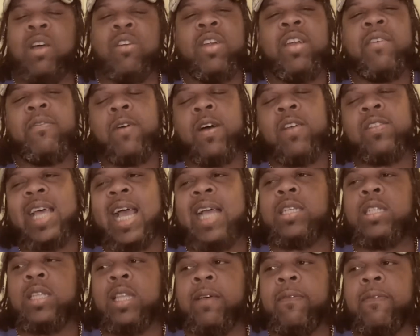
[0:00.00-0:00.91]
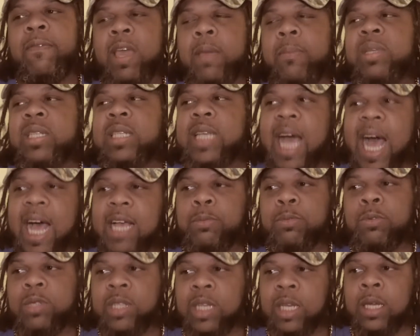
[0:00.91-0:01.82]
My grandfather's actually a famous
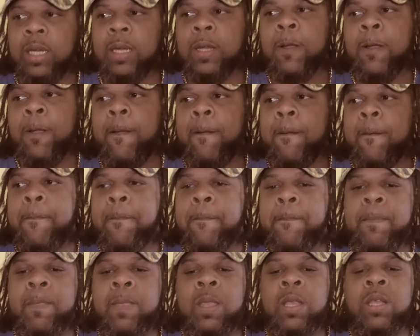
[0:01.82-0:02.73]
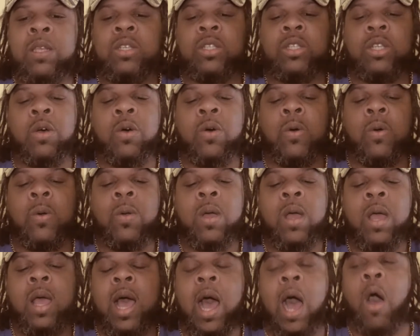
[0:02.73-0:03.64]
gospel singer.
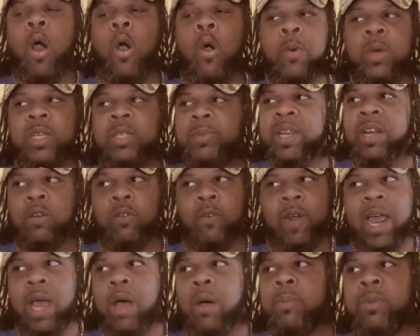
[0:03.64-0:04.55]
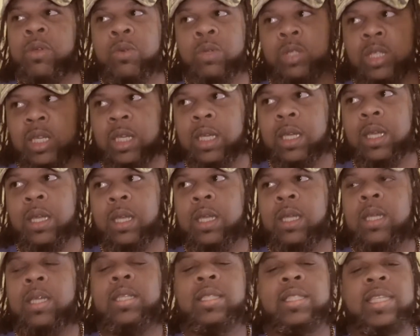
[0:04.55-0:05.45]
So I always been around
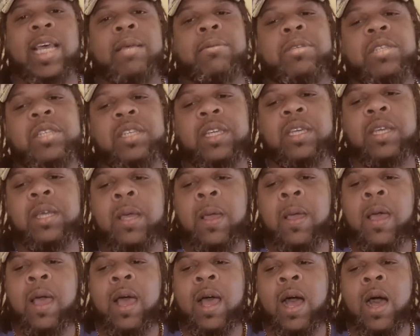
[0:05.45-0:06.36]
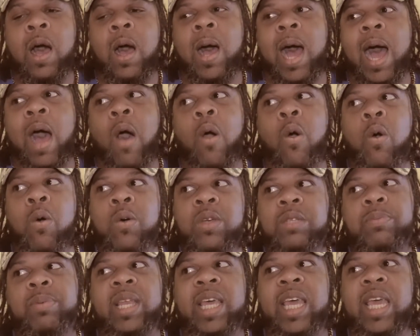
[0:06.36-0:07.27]
music type shit. I
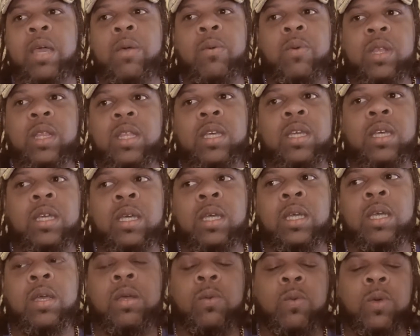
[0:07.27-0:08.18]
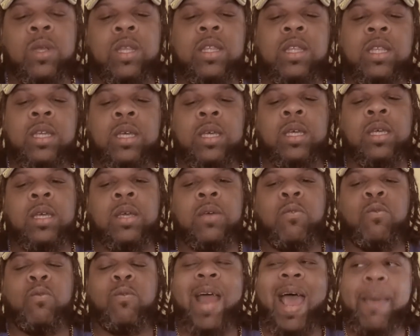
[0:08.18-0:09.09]
always played with
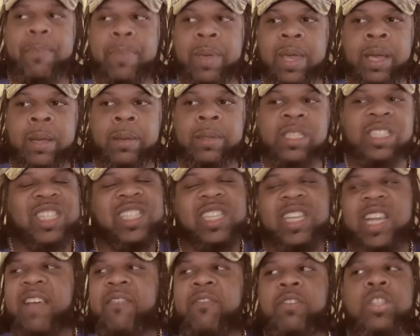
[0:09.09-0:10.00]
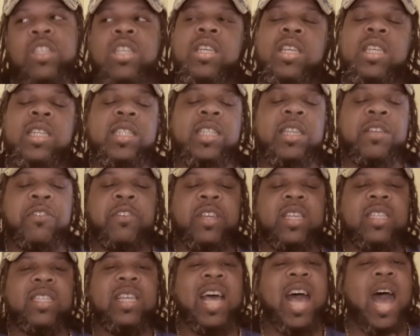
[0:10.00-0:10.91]
the rapping, just never took it
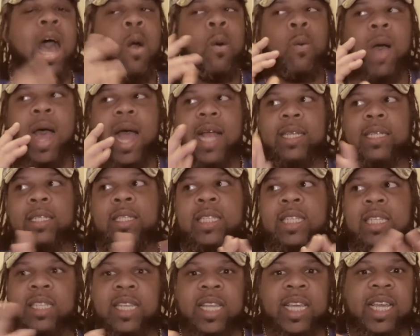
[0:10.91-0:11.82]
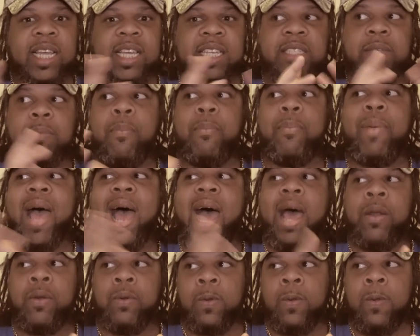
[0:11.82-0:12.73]
serious. I watched these niggas
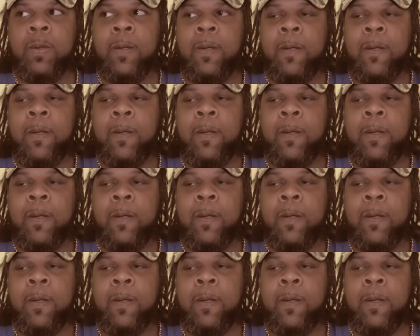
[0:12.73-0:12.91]
battle.